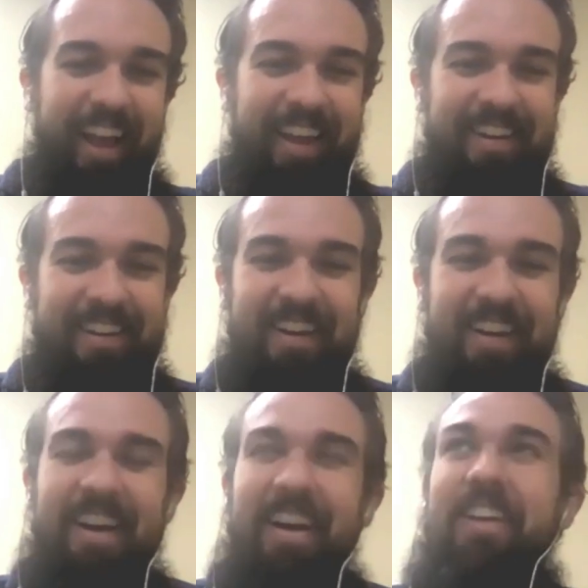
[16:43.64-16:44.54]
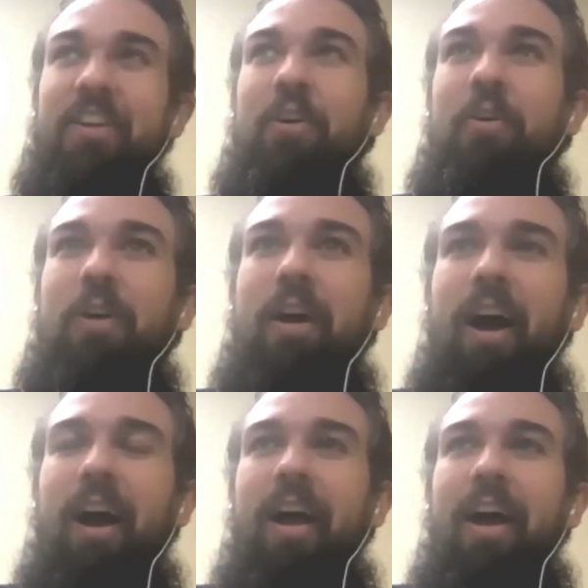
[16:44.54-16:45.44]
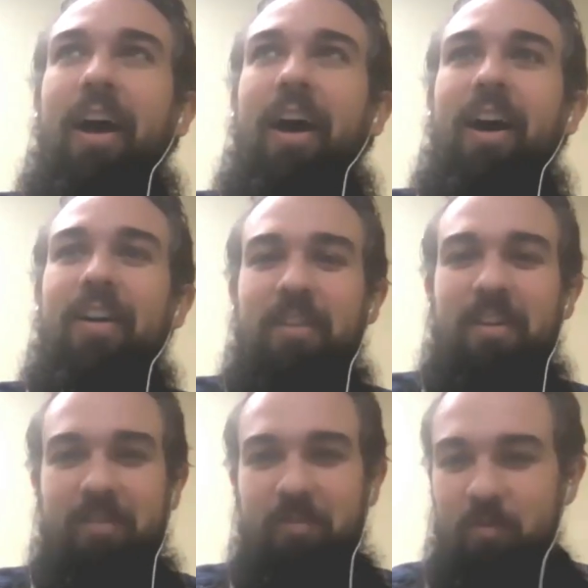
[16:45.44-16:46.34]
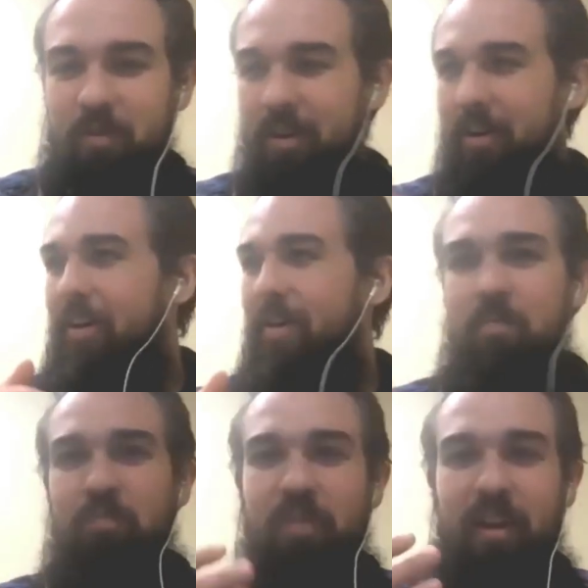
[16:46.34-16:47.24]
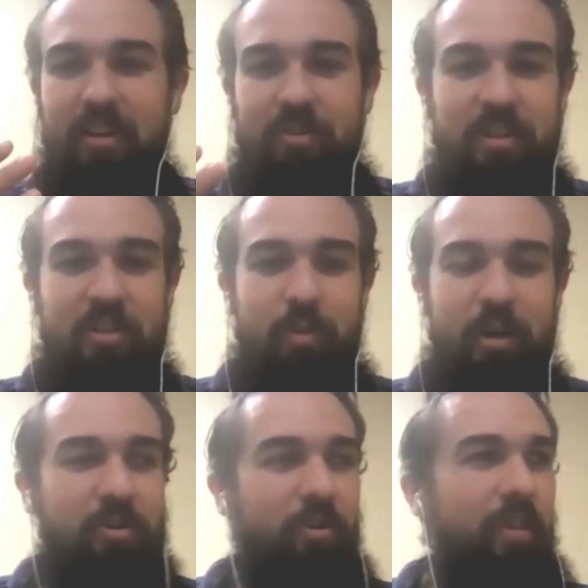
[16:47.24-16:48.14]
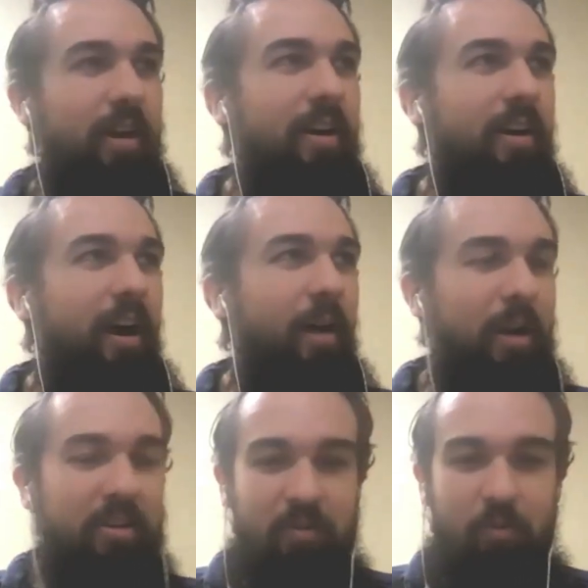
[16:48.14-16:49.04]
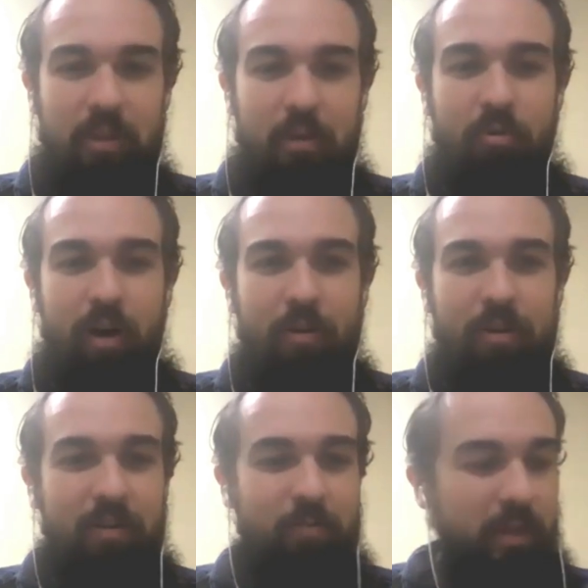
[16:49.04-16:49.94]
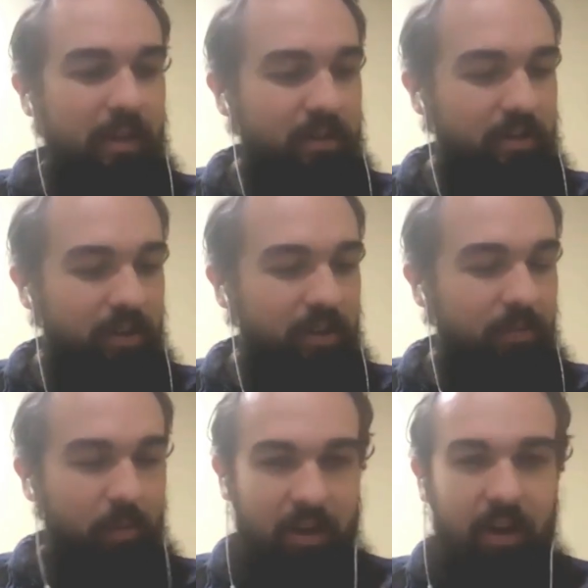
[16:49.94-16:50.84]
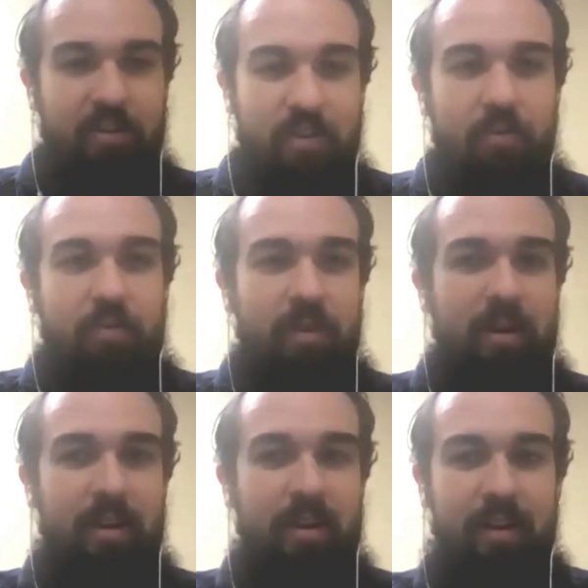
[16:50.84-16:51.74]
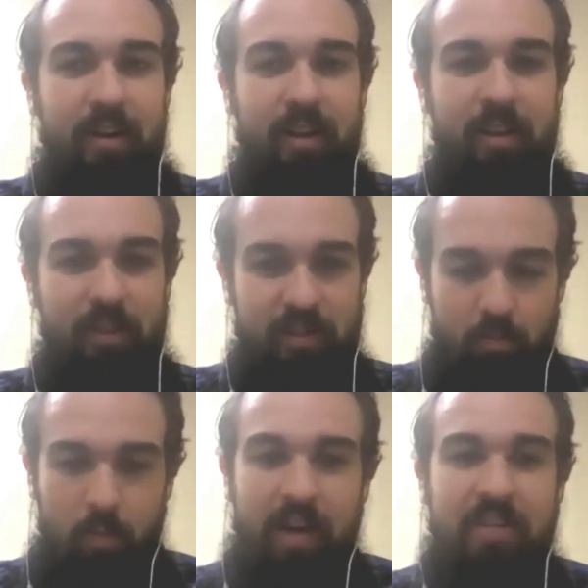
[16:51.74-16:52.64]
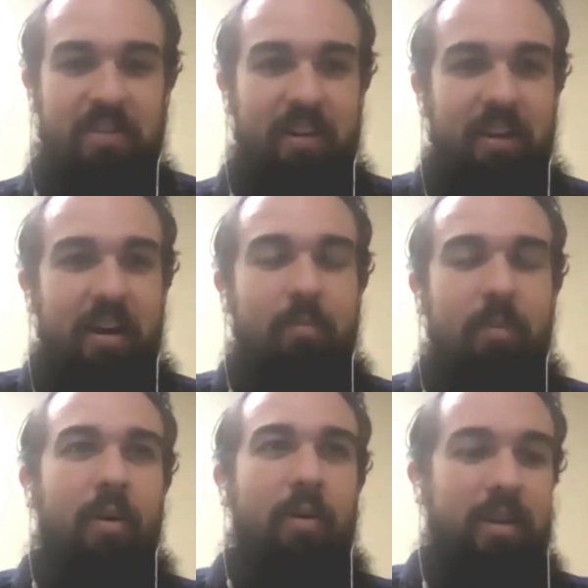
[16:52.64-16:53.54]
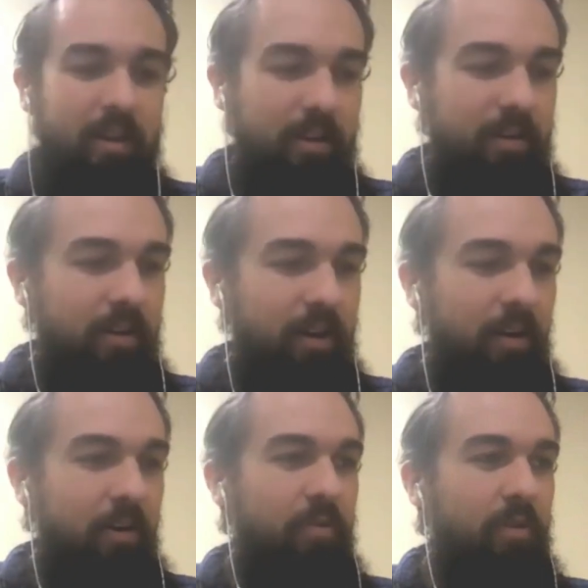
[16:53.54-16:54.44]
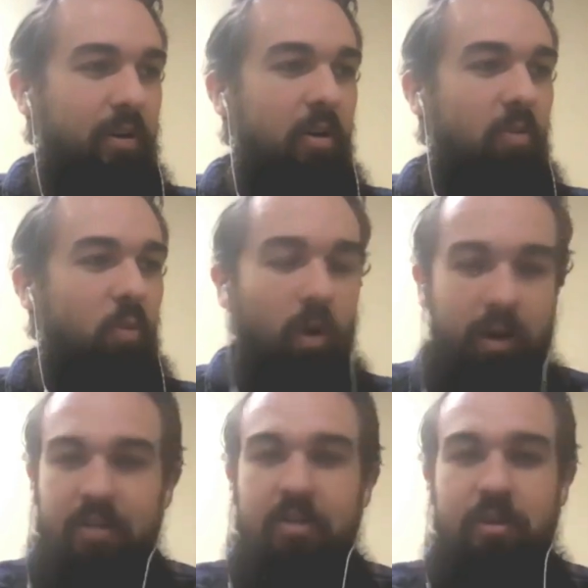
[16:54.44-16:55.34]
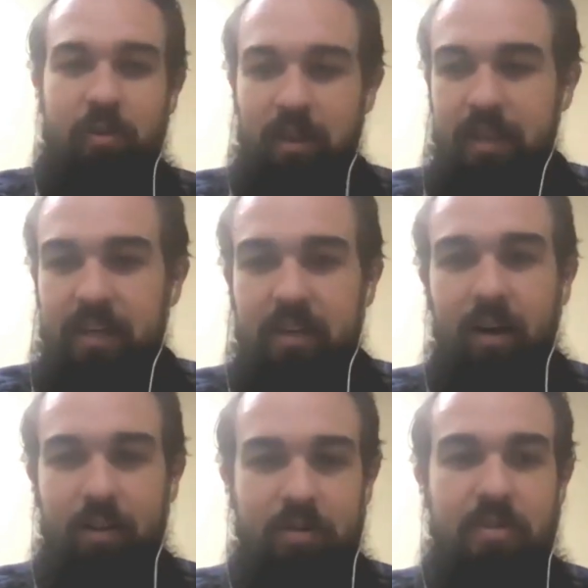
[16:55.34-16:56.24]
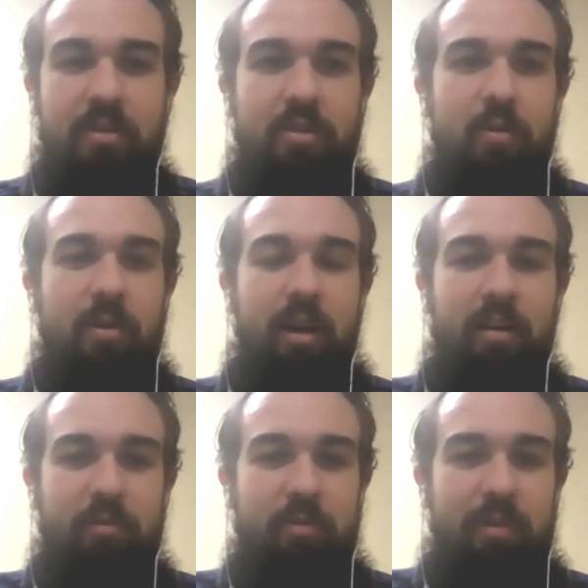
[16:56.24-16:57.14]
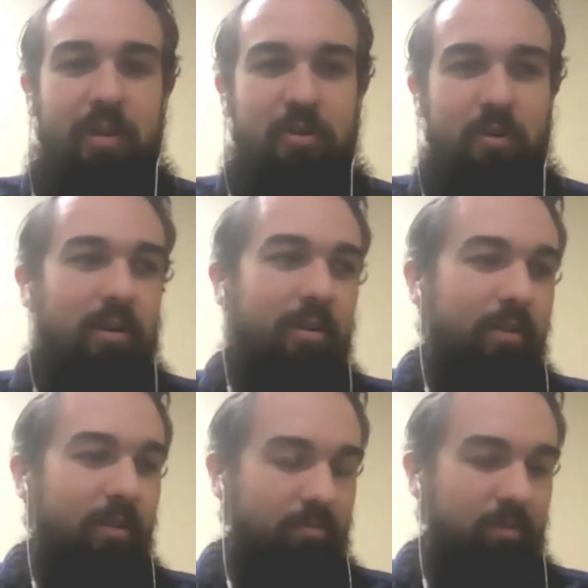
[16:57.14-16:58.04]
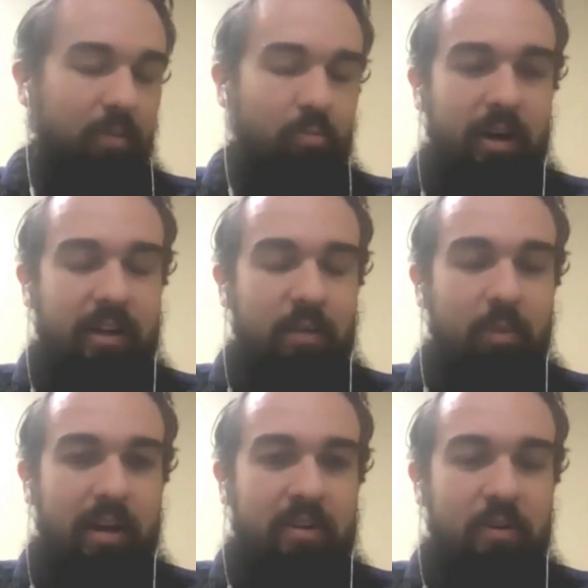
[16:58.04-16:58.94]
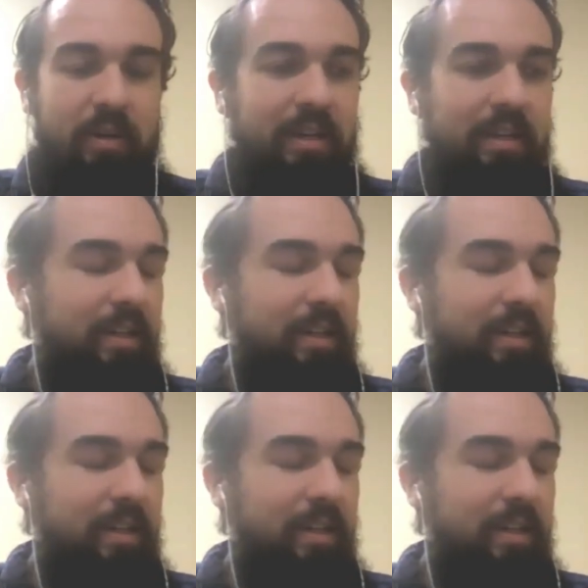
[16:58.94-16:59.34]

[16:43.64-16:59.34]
and you know, I, I I I took this picture that I'm actually really proud of because because of this mindset that I'm now in of wanting to lead others into a life of adventure and not breaking the bank doing it.